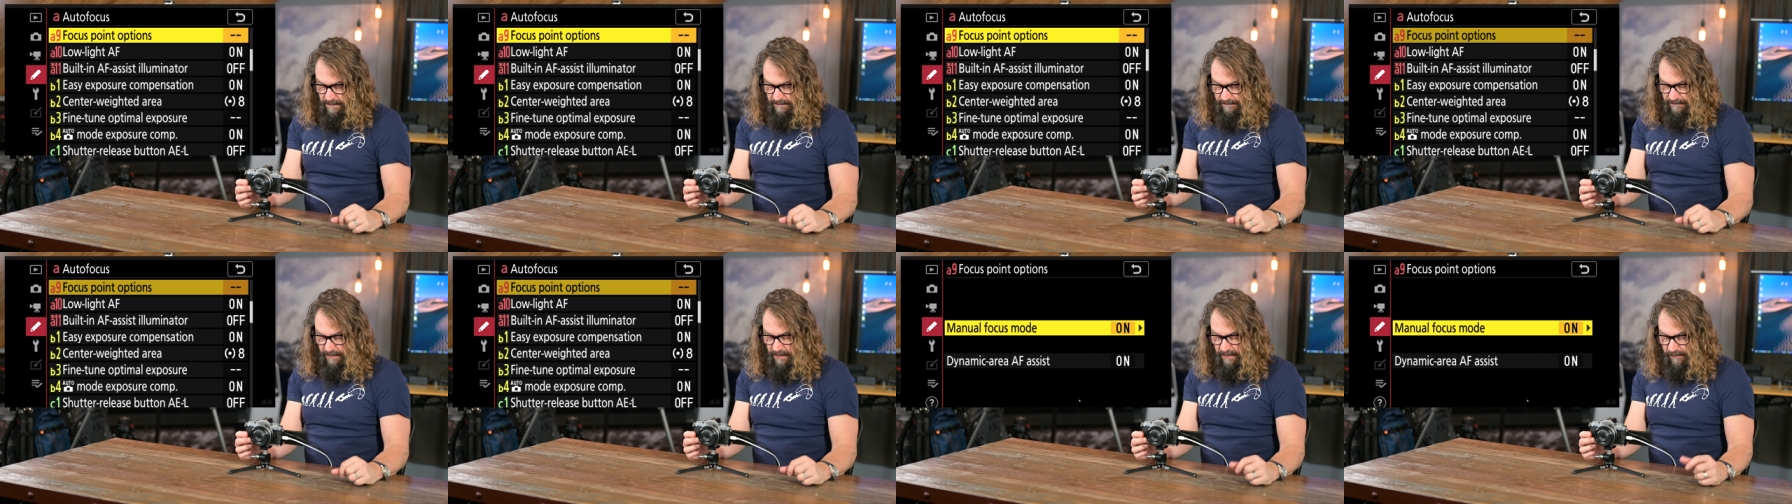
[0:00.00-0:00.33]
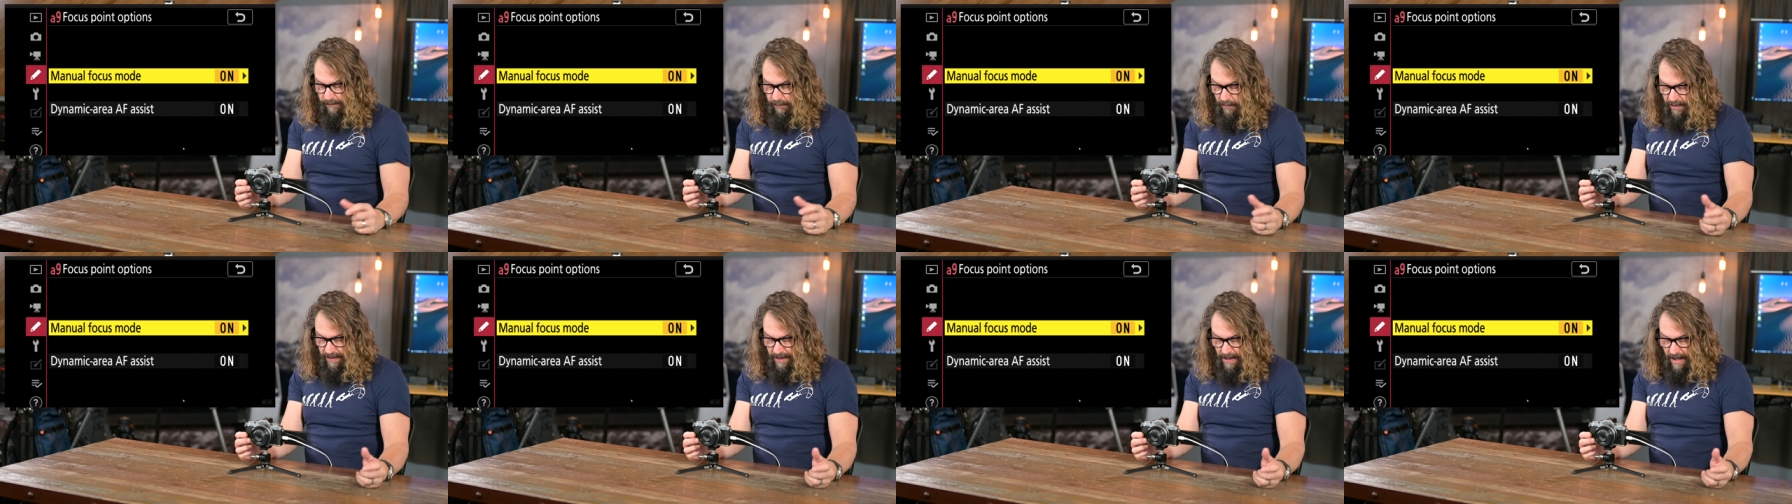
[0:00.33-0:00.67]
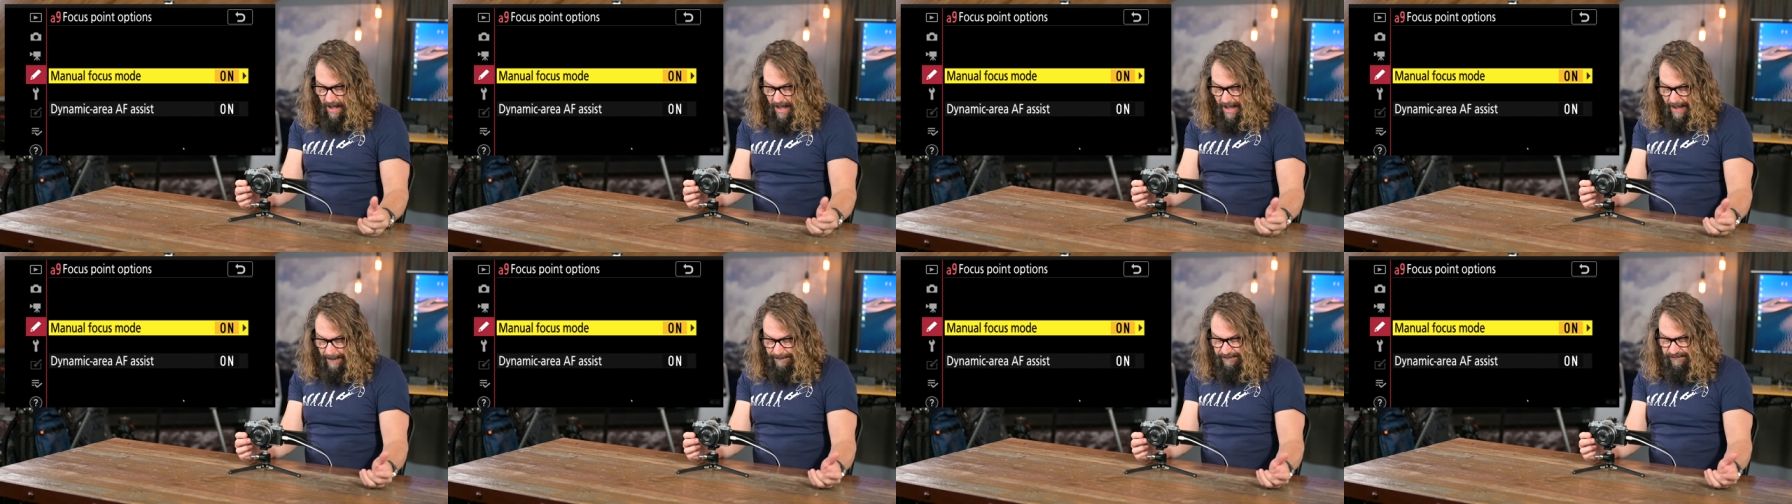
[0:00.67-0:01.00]
Focus point
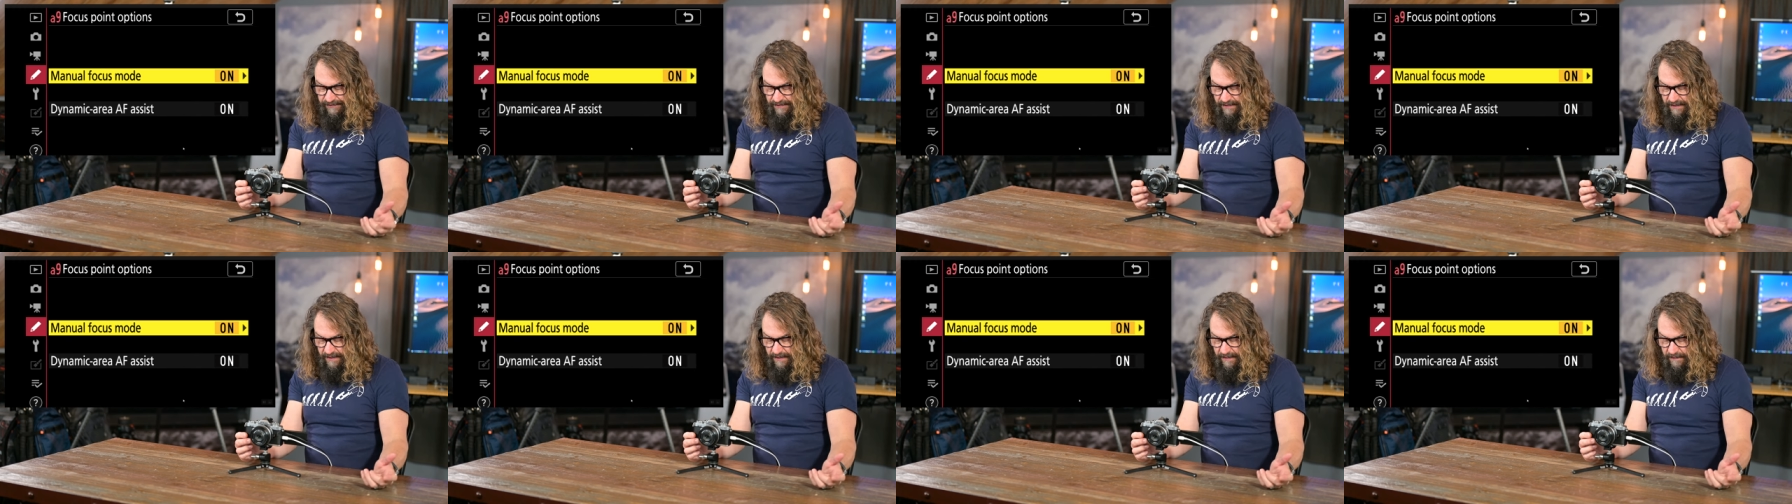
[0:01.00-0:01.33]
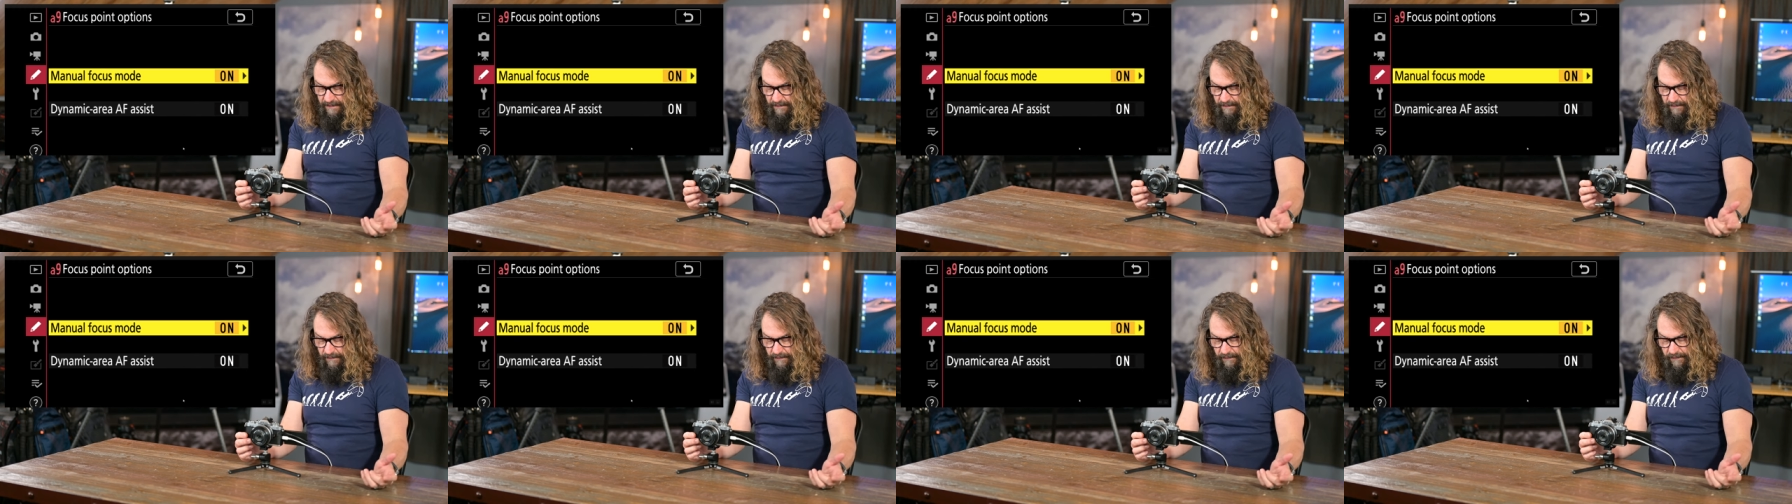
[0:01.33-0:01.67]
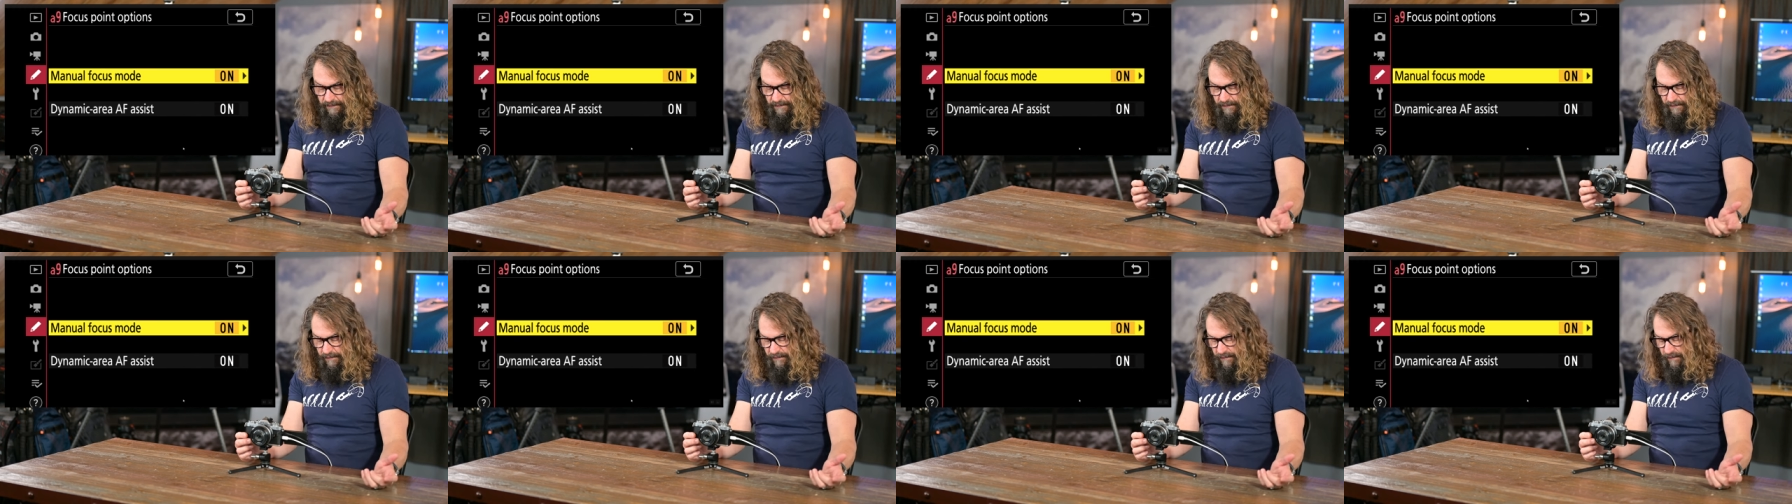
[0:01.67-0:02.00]

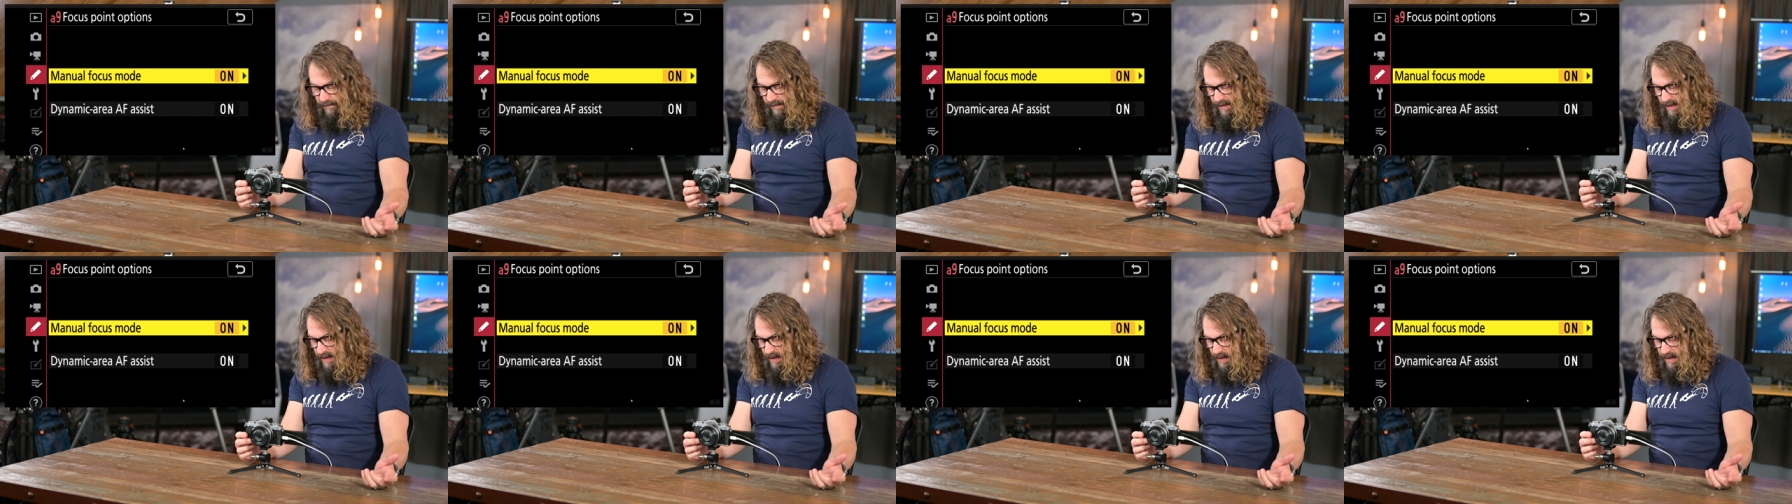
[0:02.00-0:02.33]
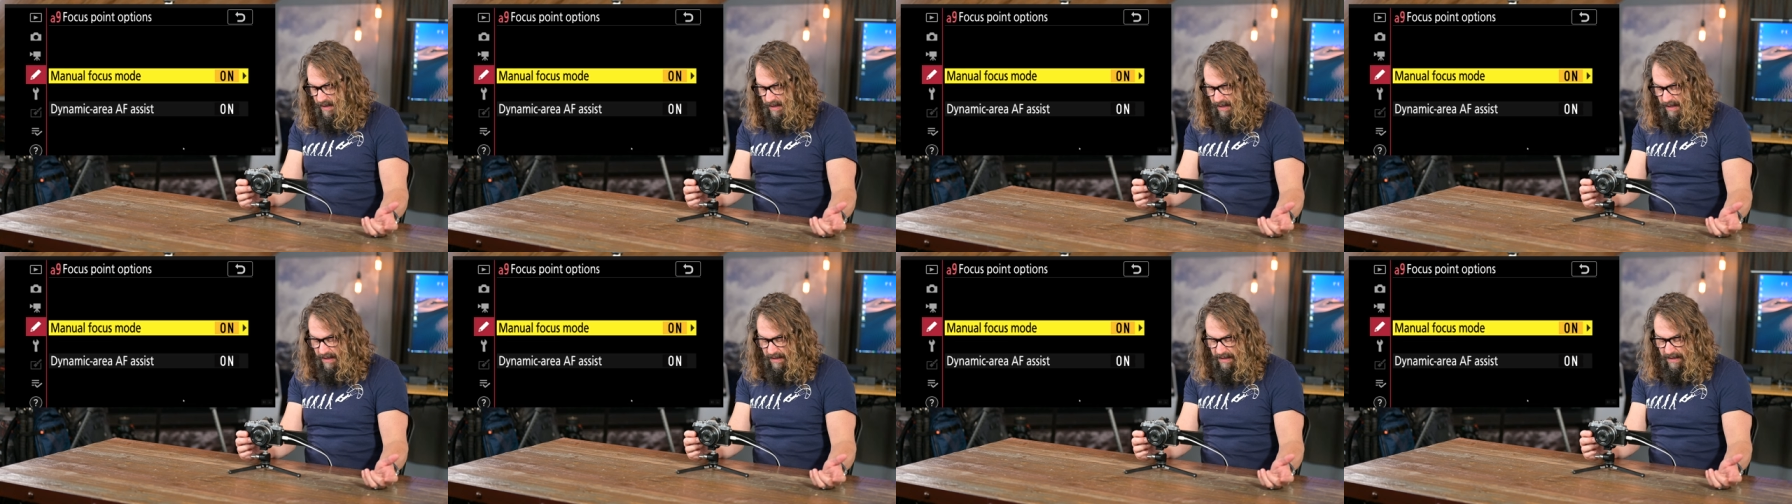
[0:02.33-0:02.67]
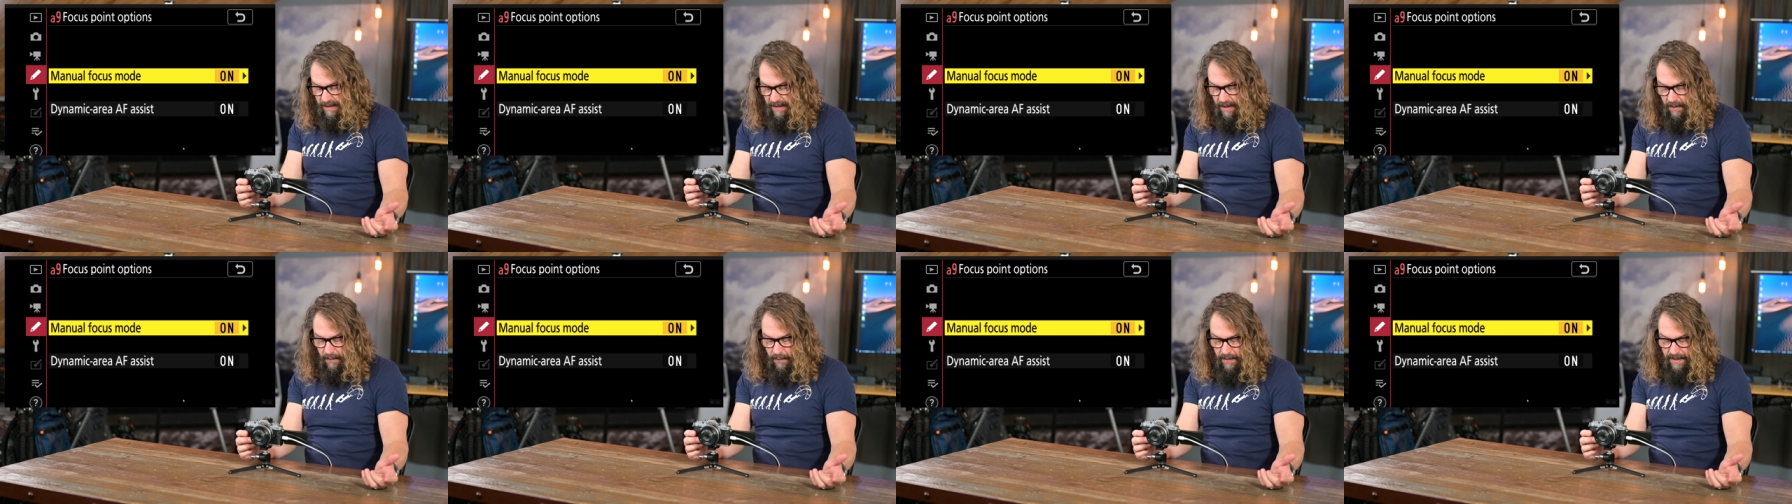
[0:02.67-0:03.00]
options, you know, you can
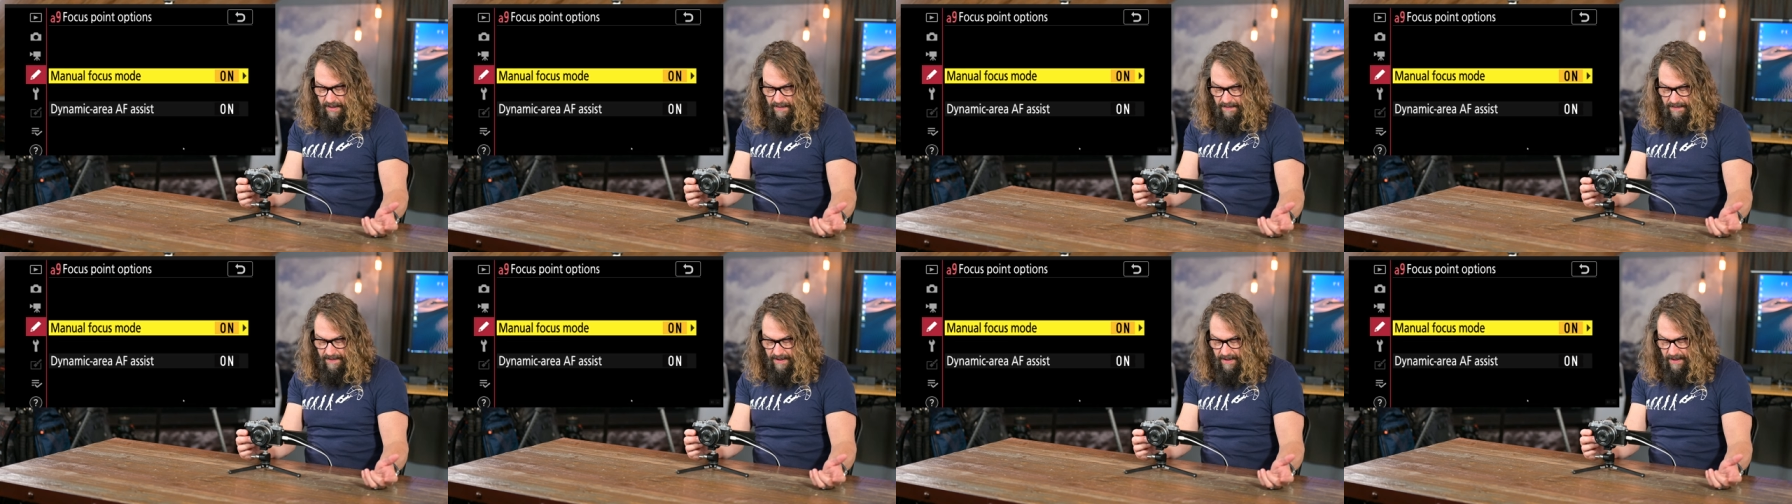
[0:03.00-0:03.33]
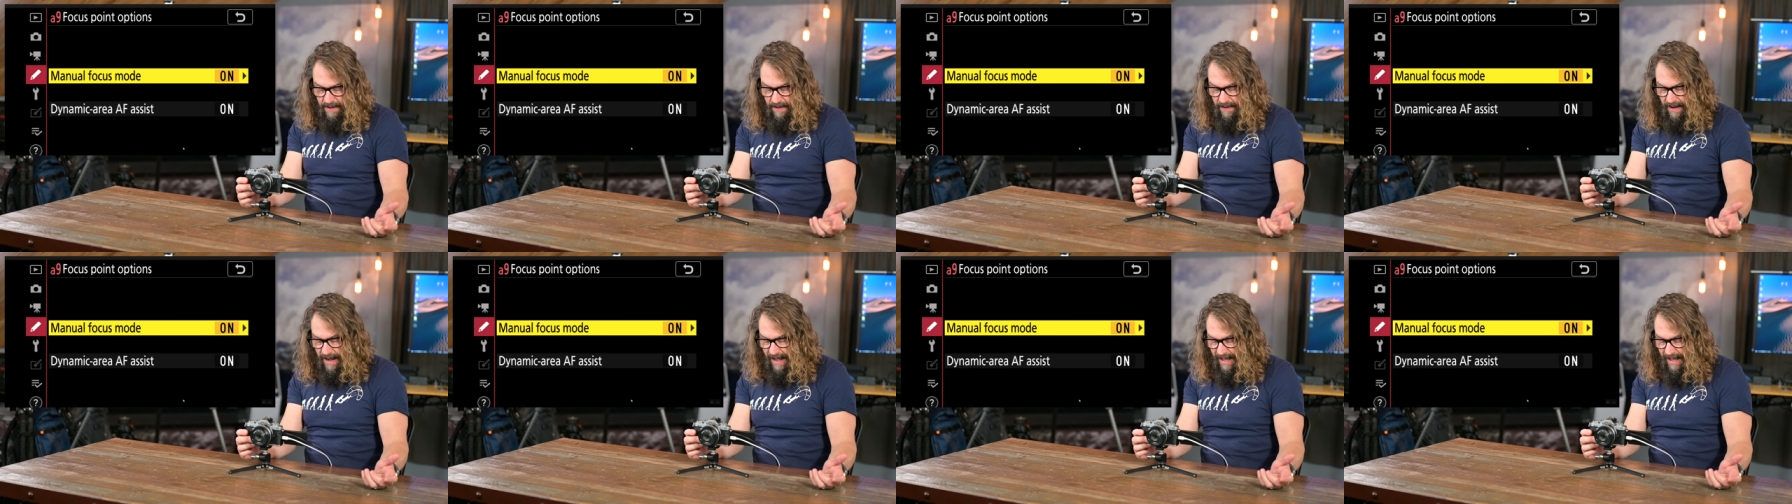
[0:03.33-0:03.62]
go in there.